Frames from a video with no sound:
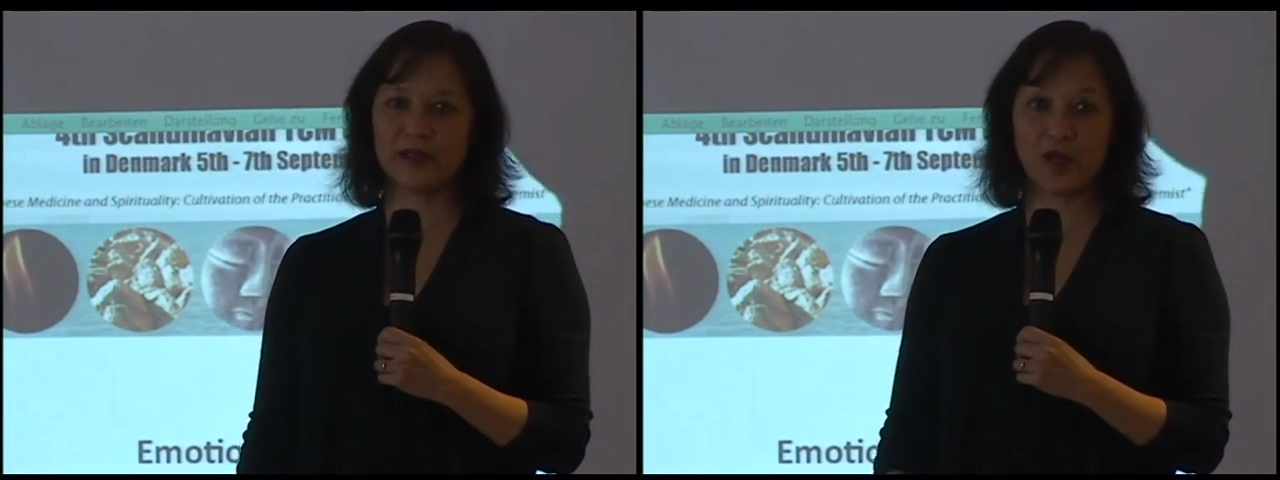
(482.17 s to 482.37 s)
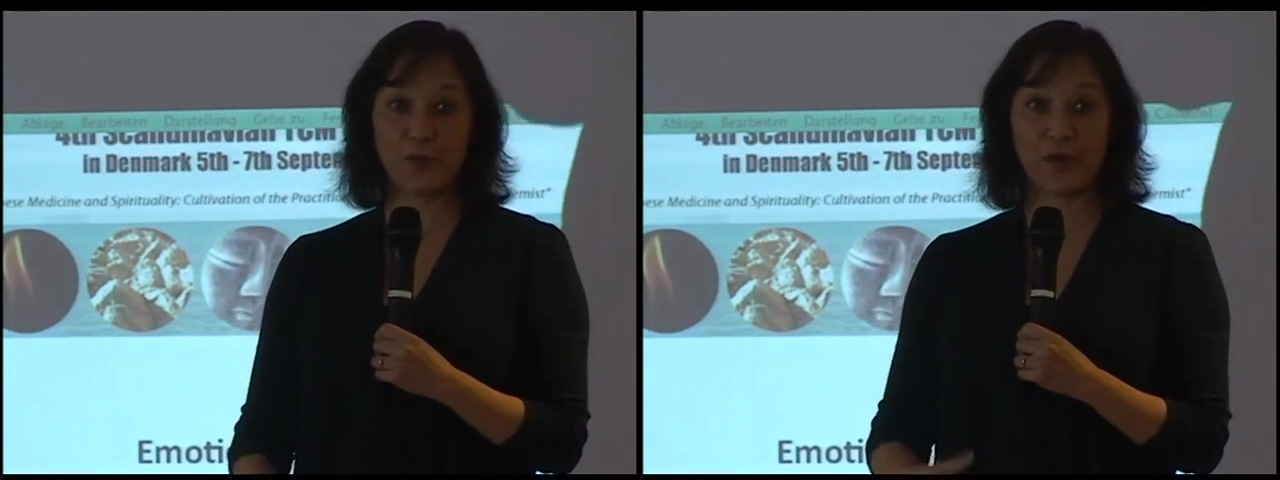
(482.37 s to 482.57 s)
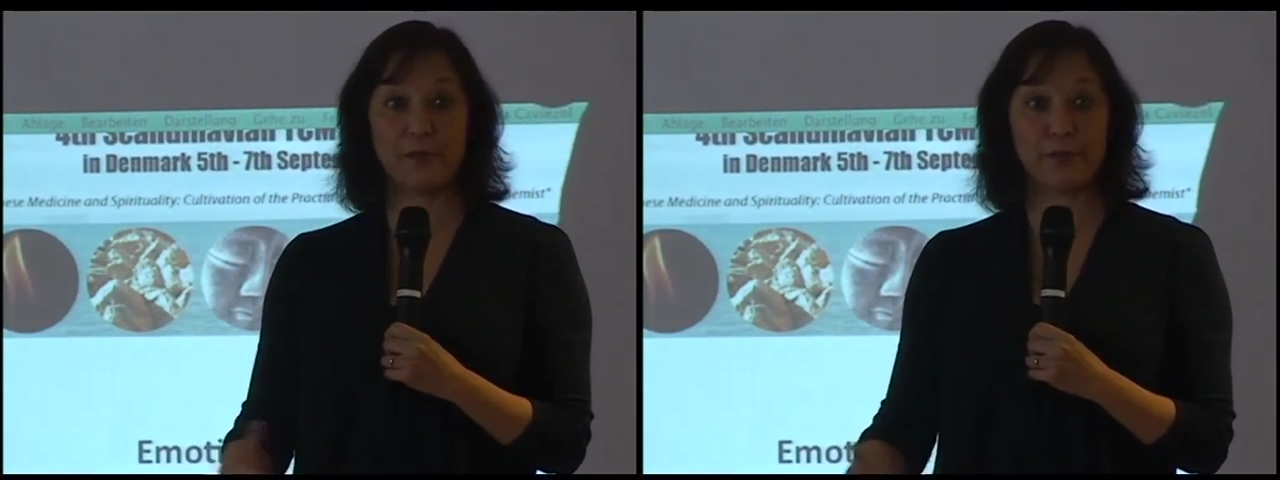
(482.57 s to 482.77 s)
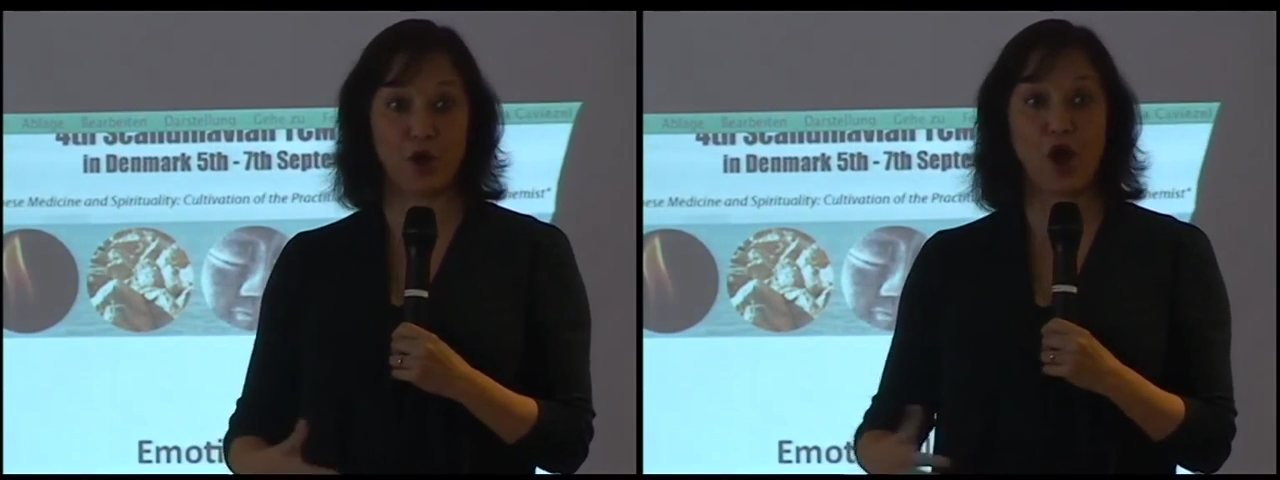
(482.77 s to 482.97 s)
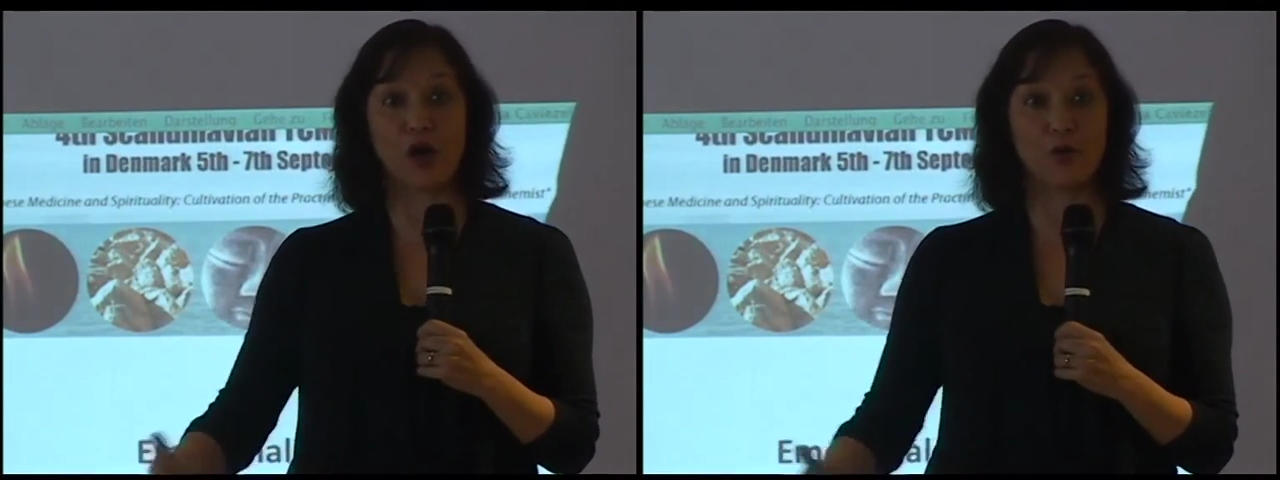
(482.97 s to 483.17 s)
to help
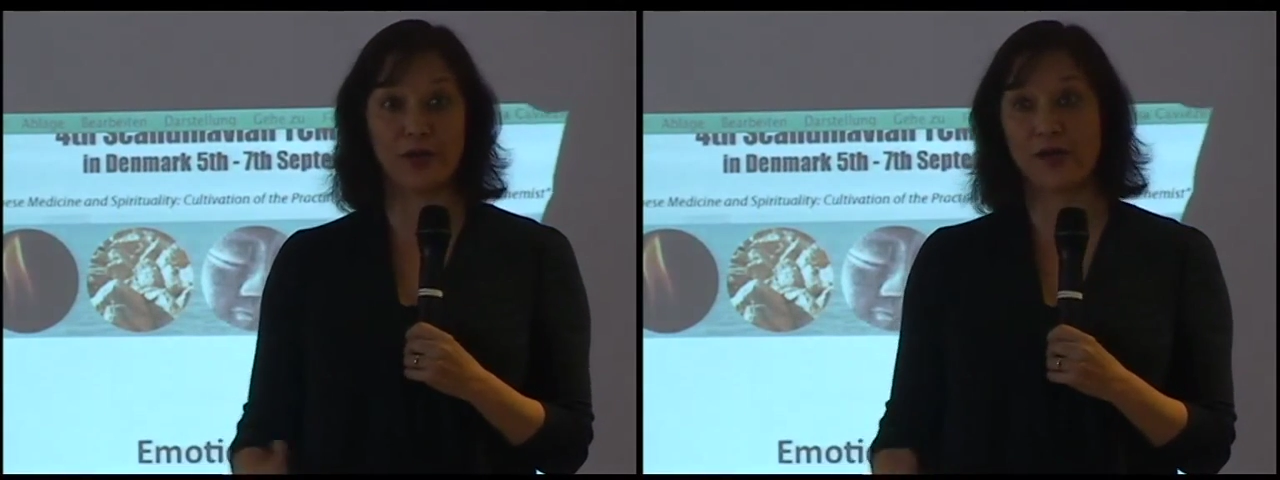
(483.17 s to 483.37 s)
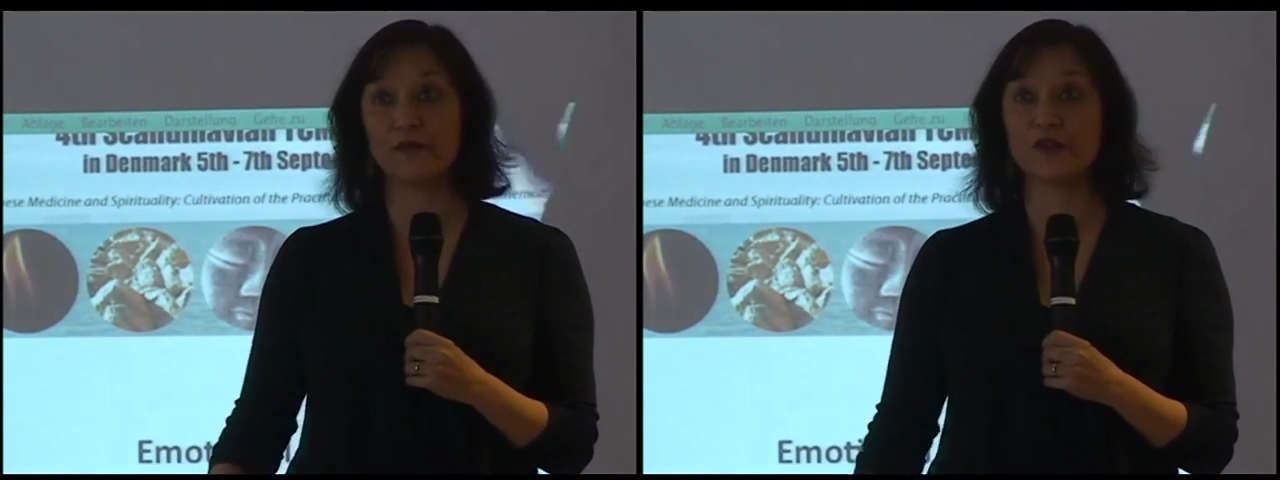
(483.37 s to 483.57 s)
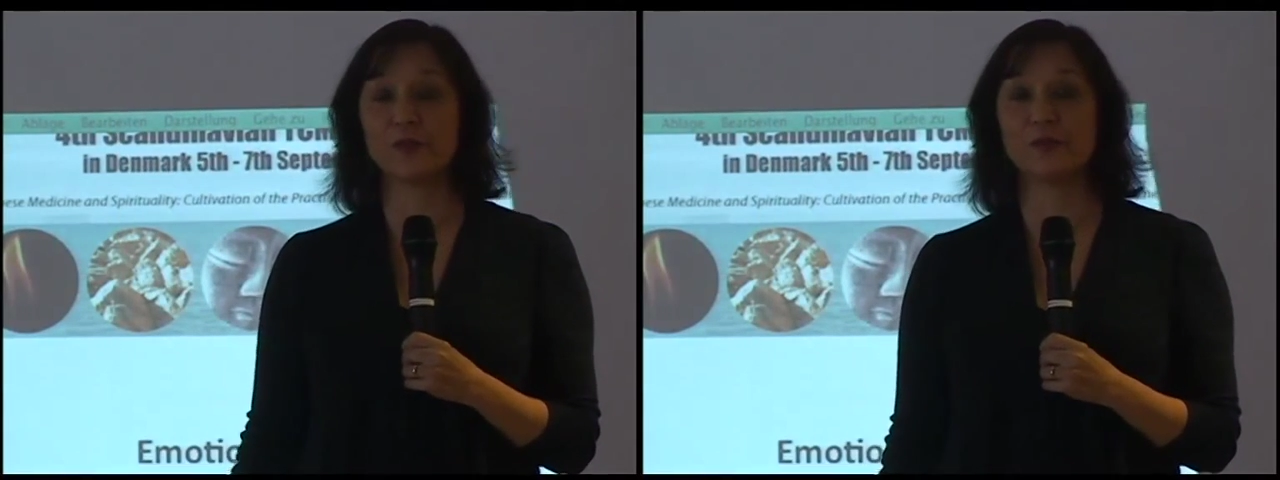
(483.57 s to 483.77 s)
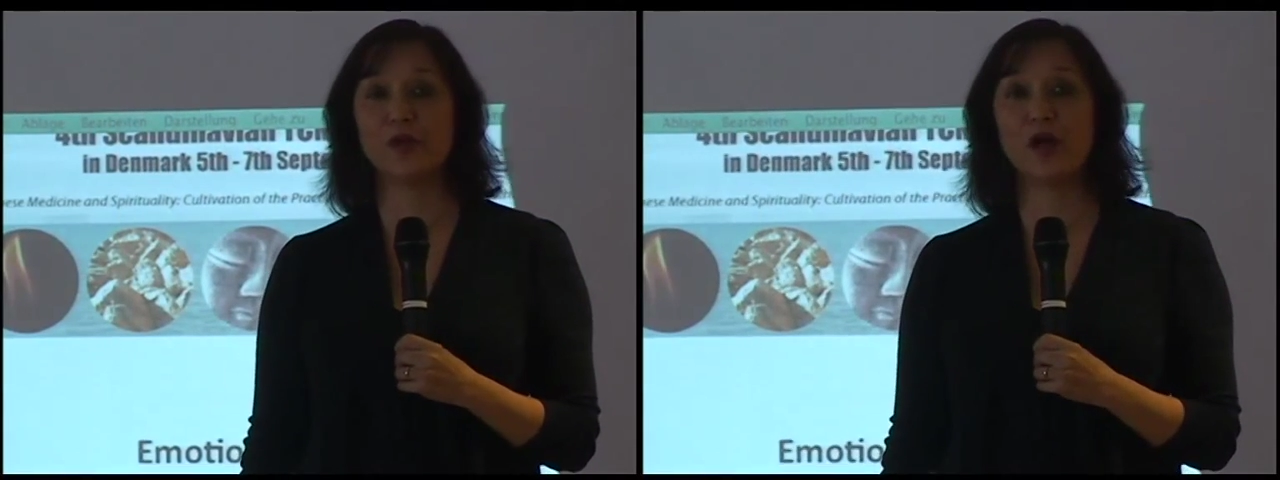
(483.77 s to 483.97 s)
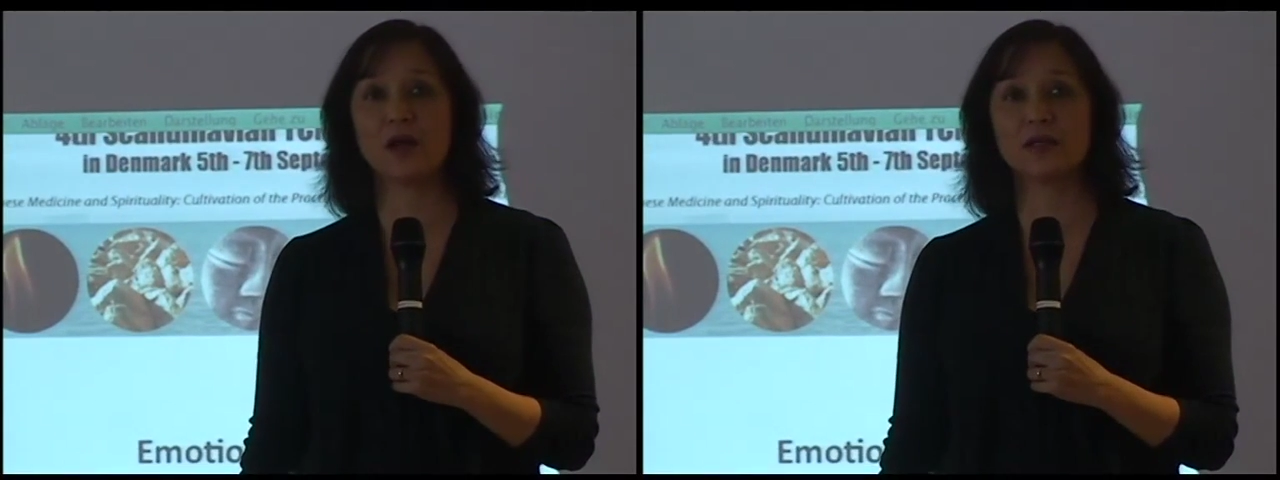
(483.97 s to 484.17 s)
unblock whatever has been
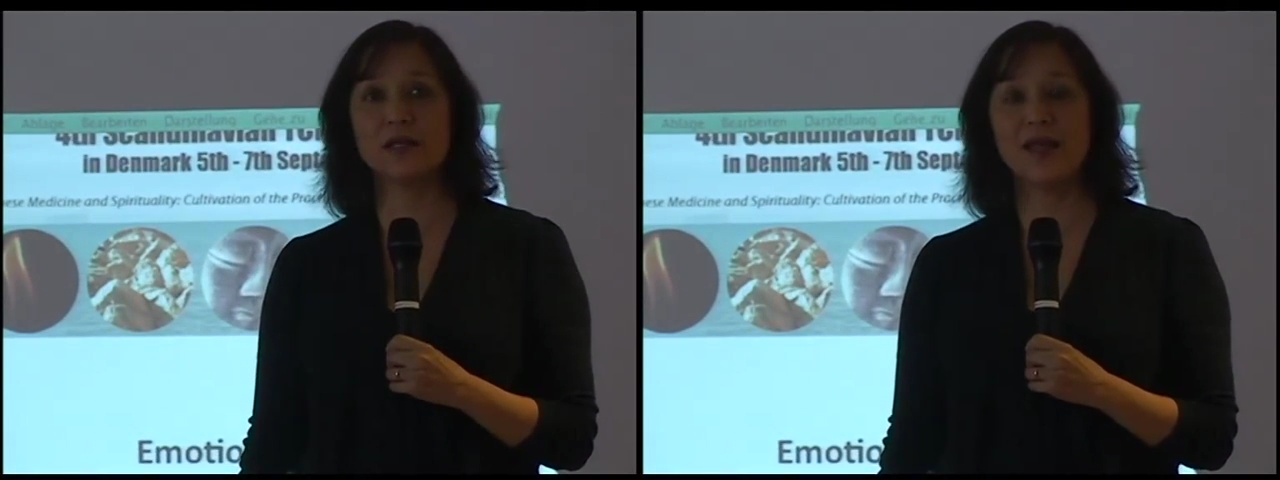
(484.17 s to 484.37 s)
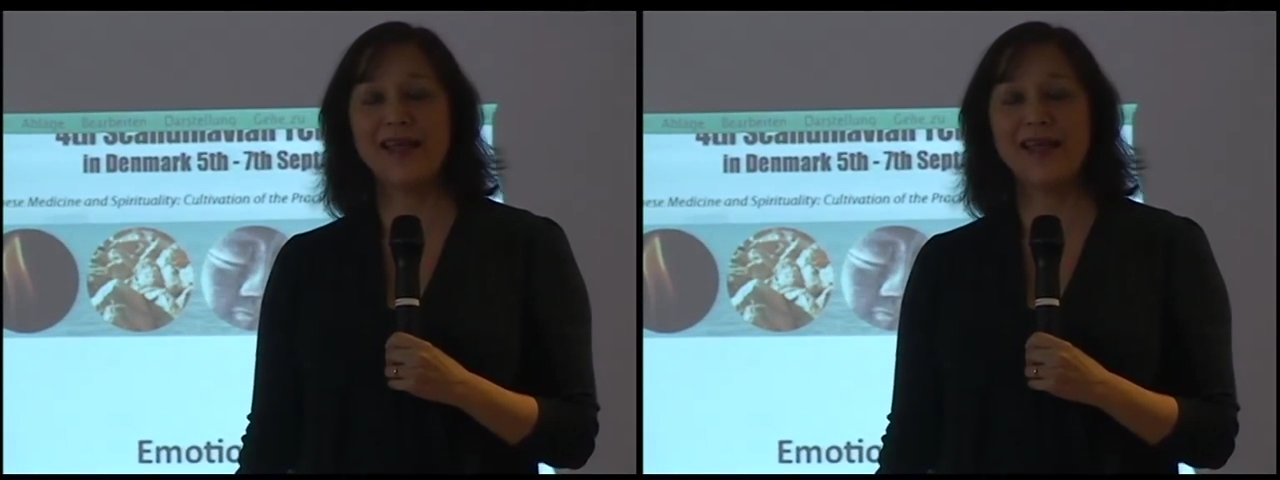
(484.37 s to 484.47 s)
blocked?